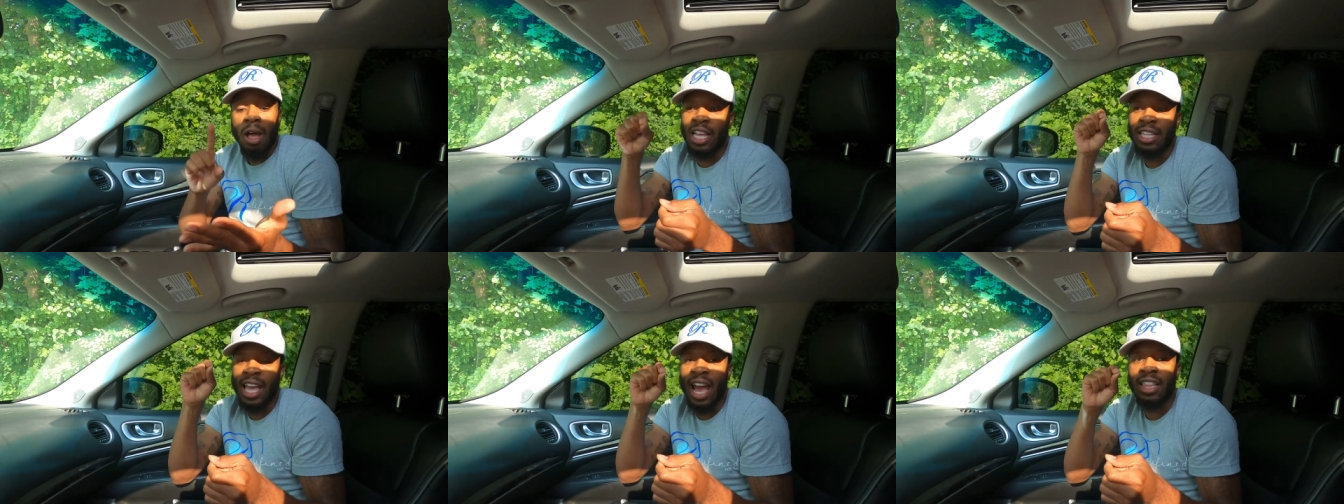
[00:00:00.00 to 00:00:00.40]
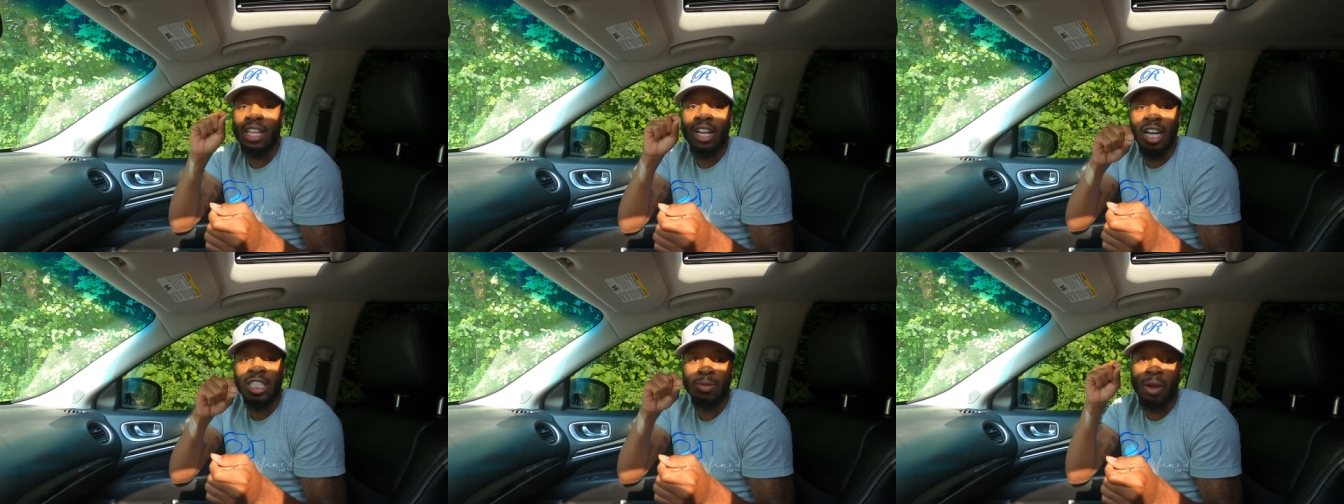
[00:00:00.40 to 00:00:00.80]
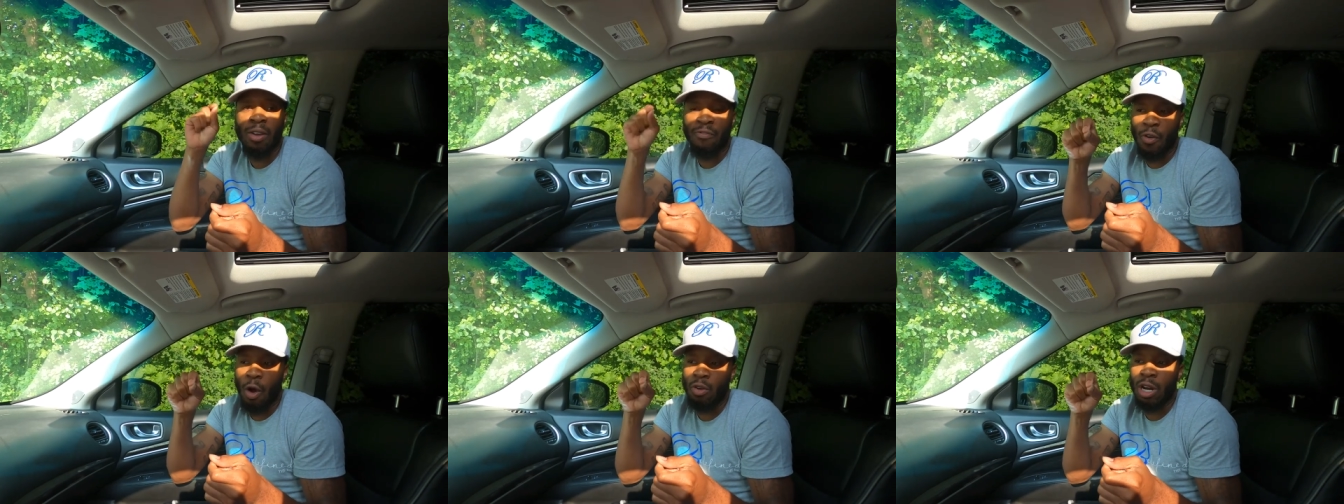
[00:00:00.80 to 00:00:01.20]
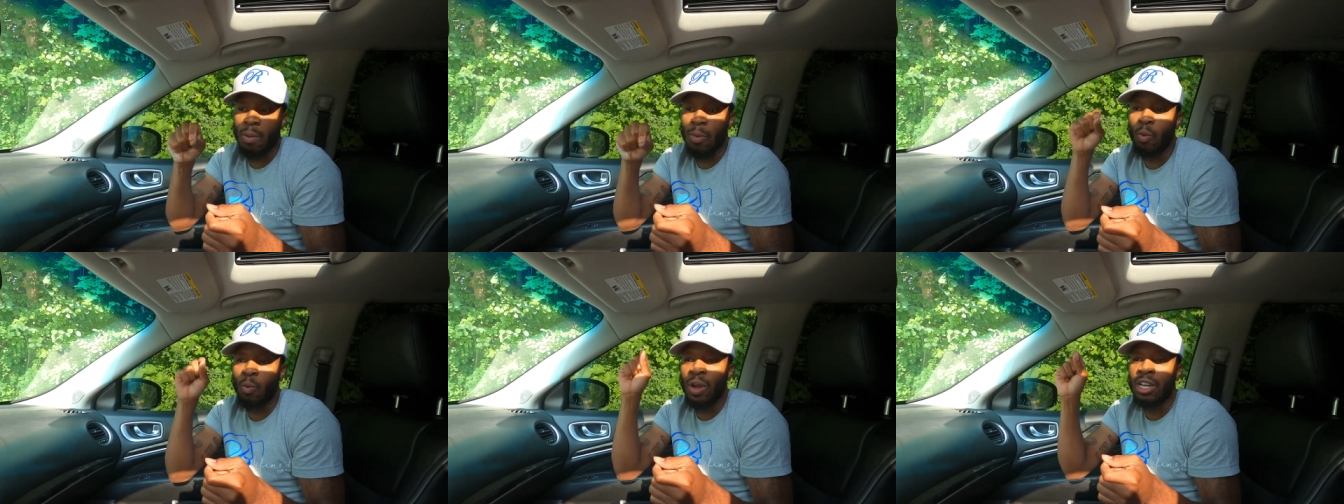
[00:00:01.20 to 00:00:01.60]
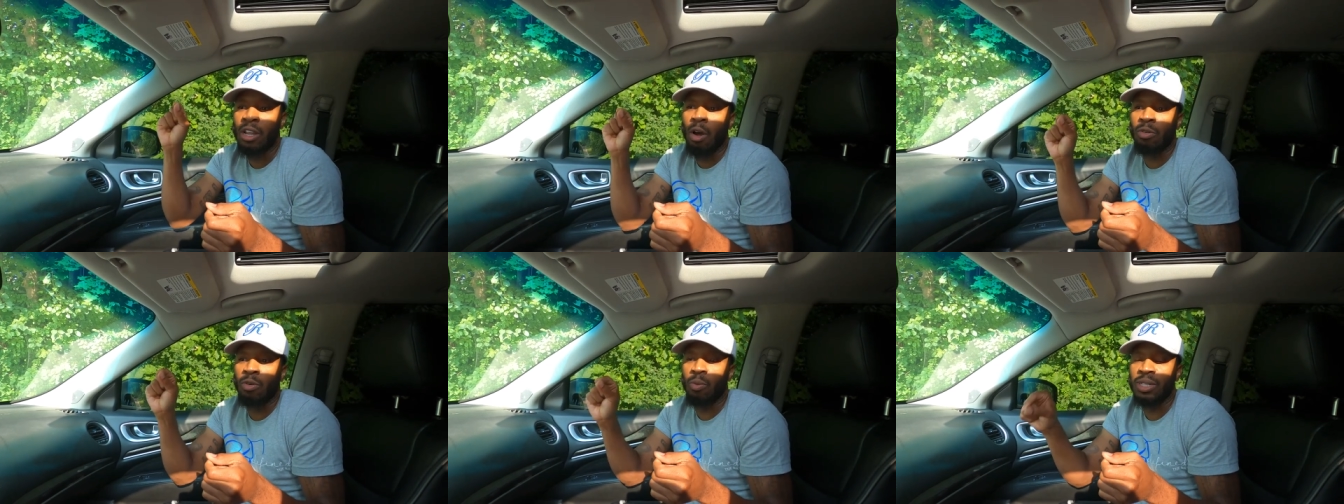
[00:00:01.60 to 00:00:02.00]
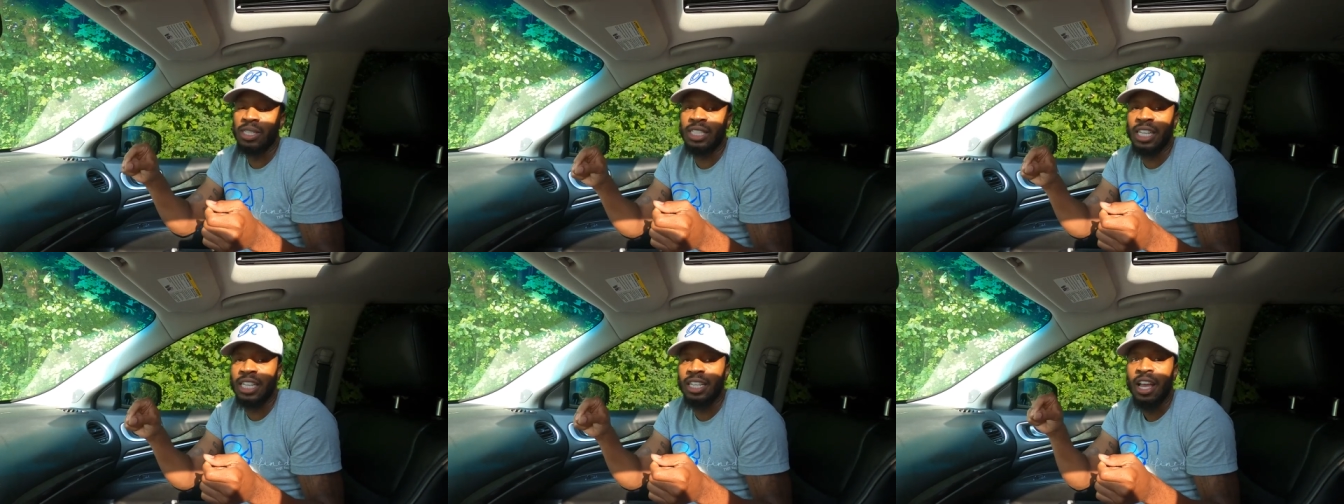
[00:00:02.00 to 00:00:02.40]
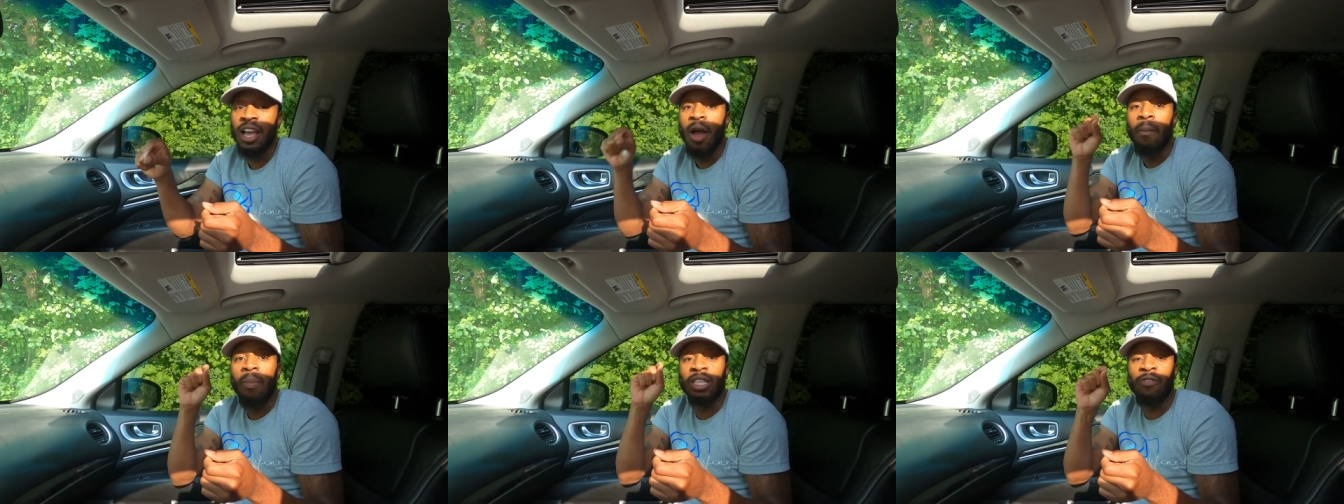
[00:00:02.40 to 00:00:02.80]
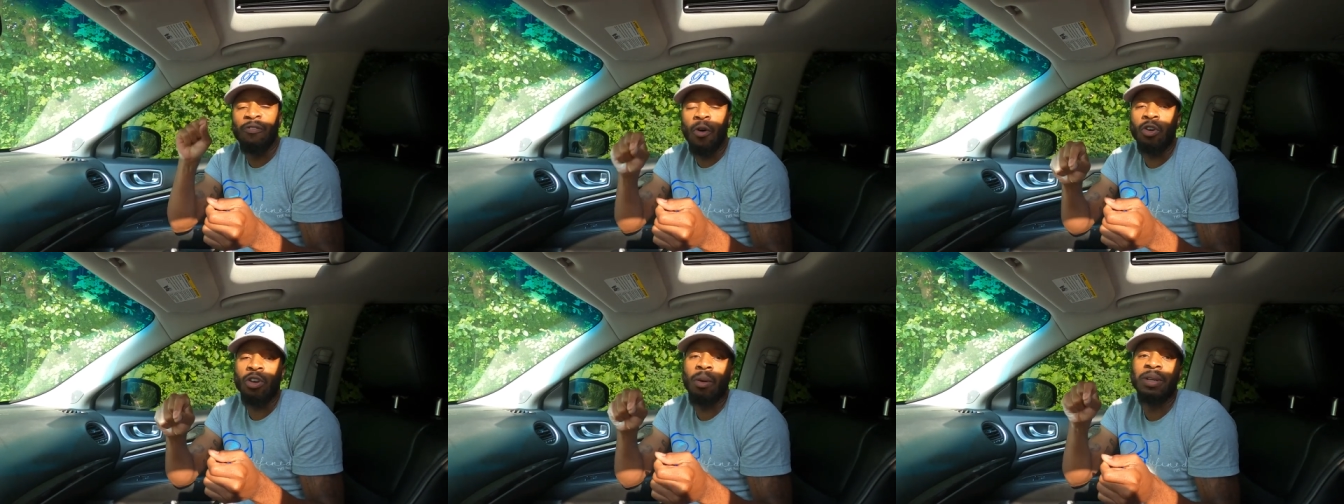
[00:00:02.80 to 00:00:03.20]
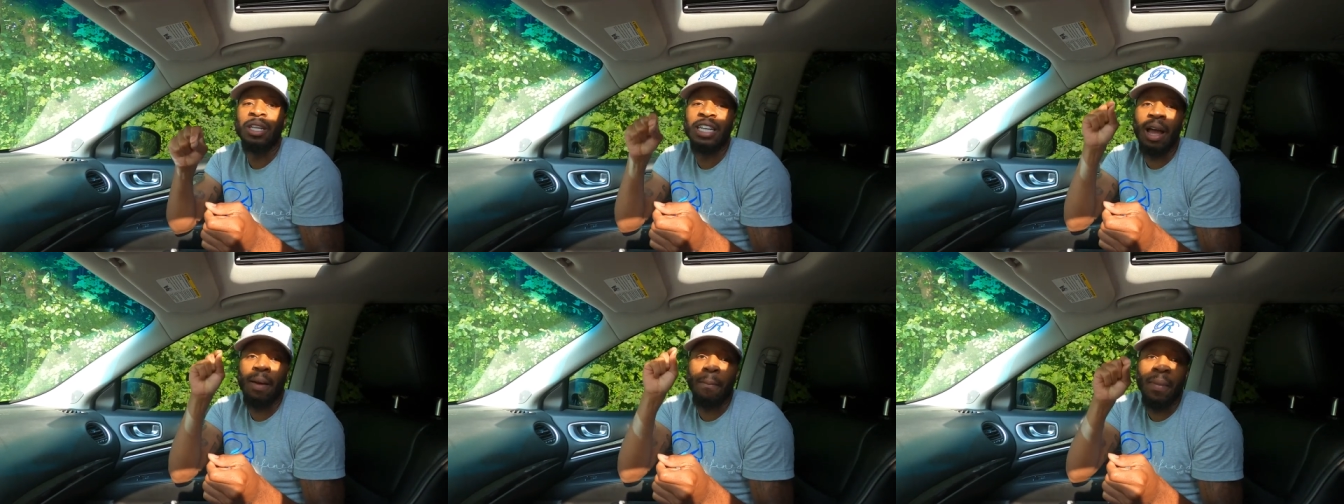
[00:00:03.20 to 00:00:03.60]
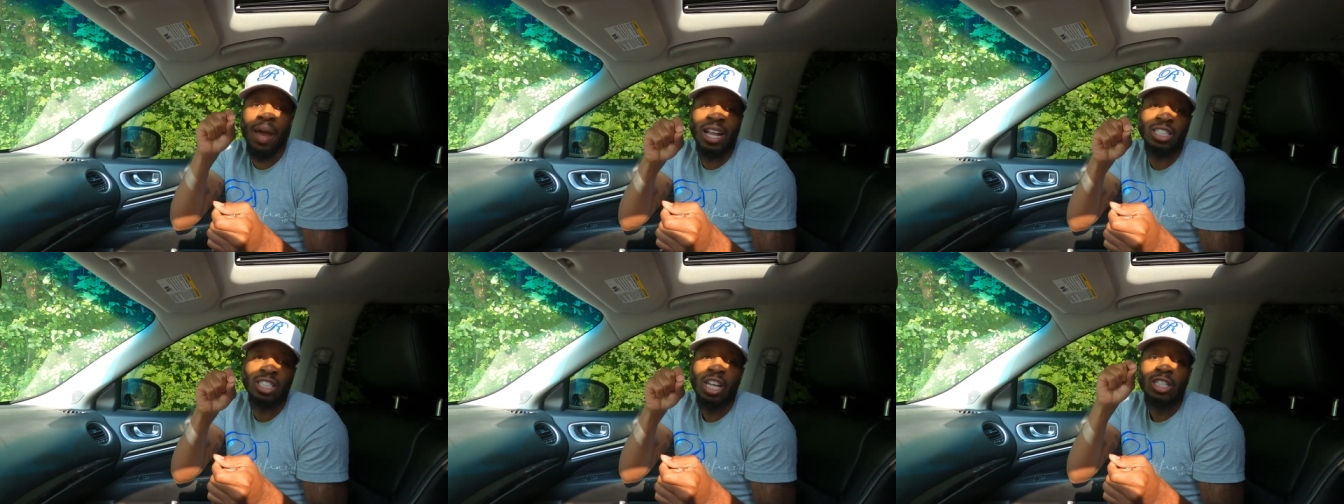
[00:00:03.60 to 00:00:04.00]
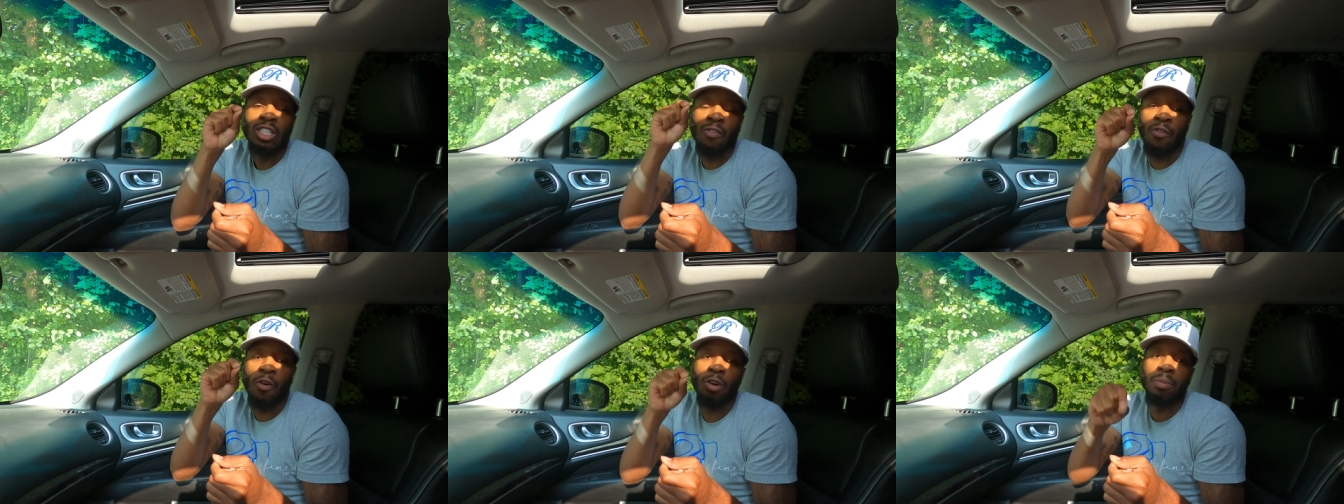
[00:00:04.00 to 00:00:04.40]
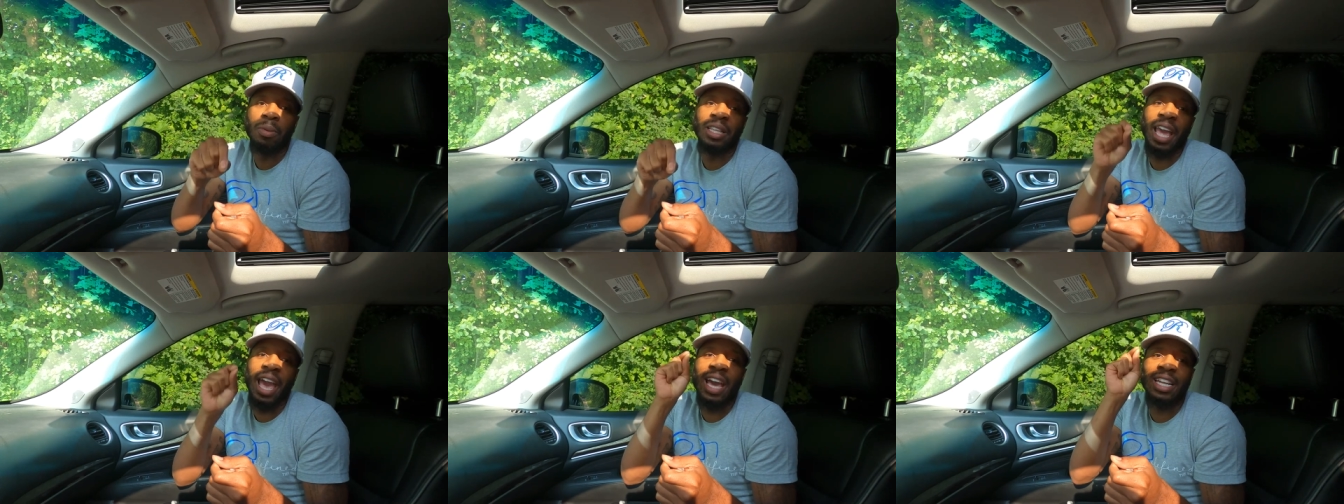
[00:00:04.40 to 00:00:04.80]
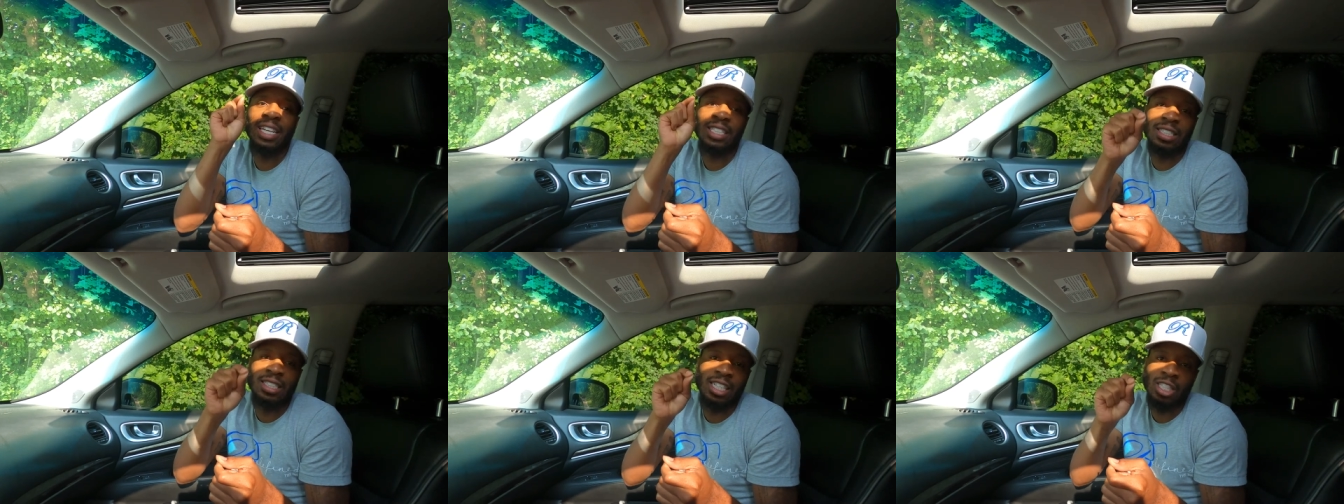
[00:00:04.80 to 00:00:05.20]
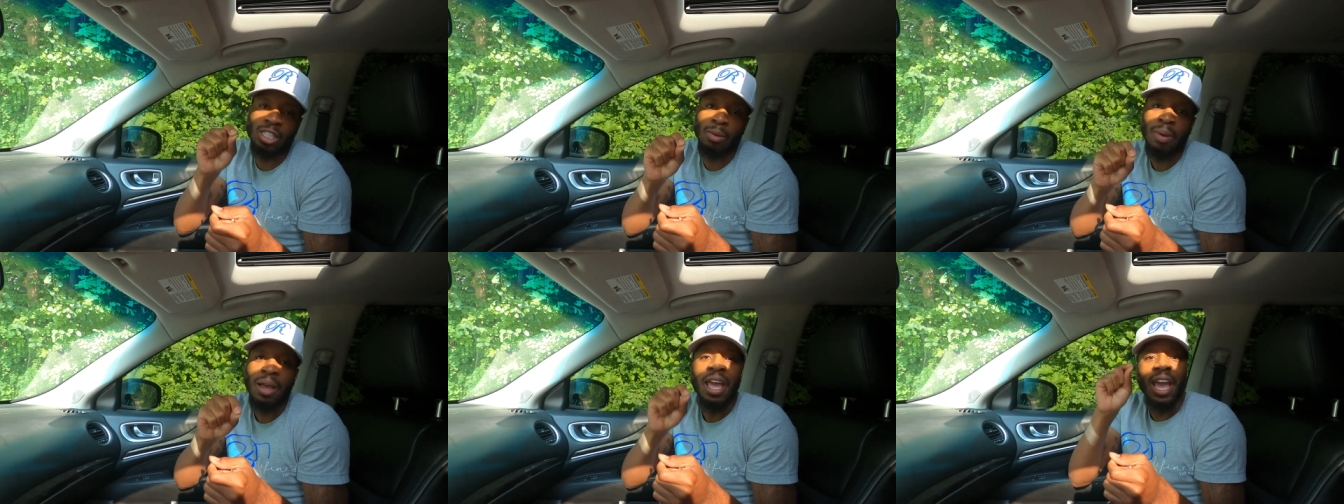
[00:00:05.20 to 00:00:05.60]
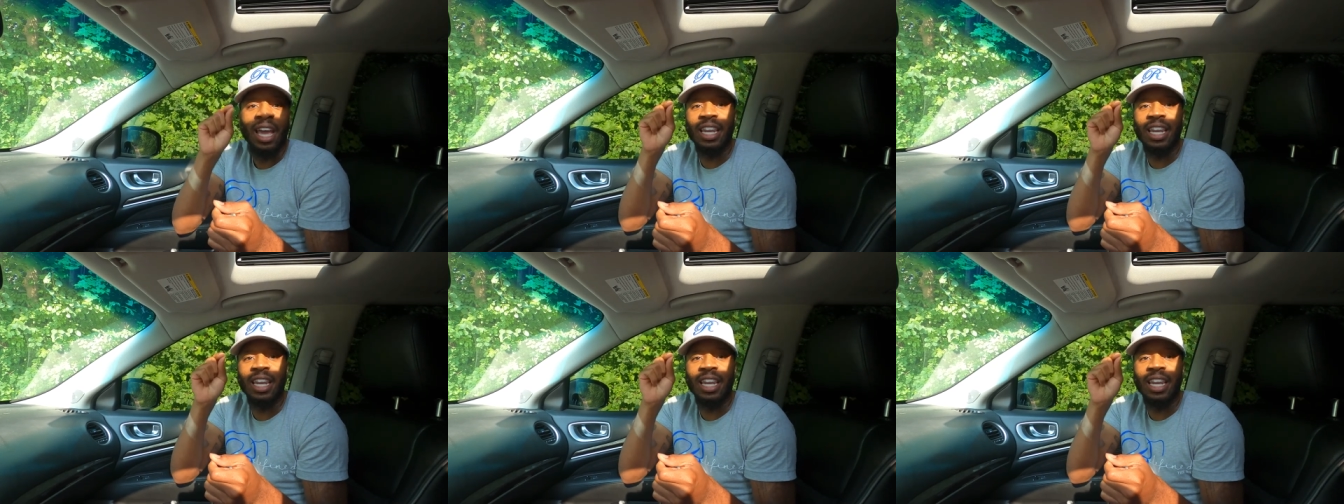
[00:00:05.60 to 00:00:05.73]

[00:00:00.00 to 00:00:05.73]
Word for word: They had the customer phone number written on the receipt, but the phone number did not match the phone number that they had in the system.